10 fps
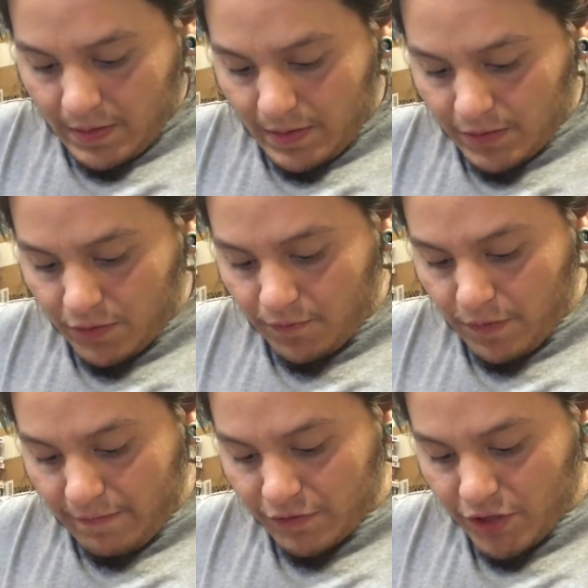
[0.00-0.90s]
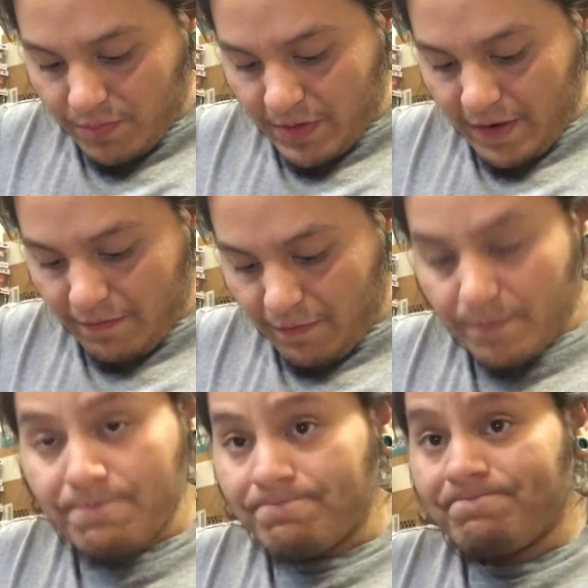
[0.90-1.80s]
So if you have a sharp knife,
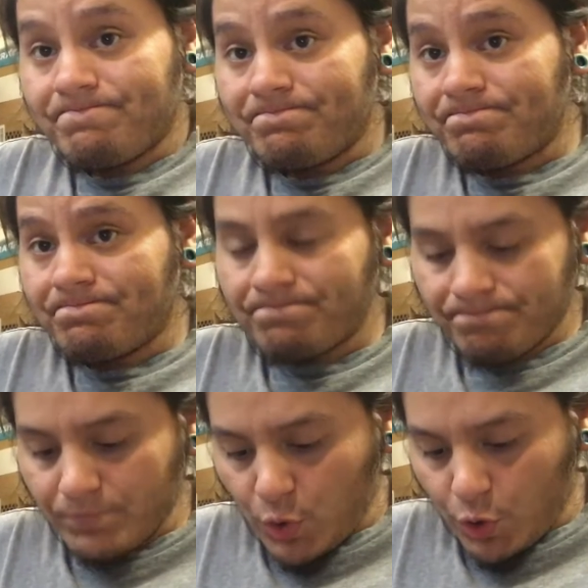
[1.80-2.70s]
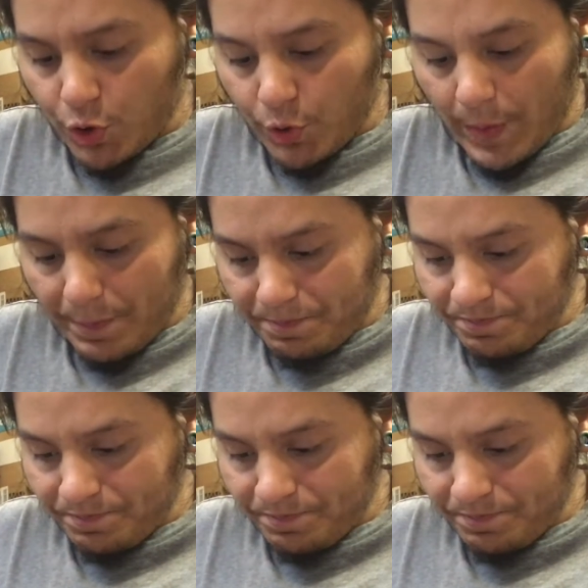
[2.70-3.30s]
you can do it.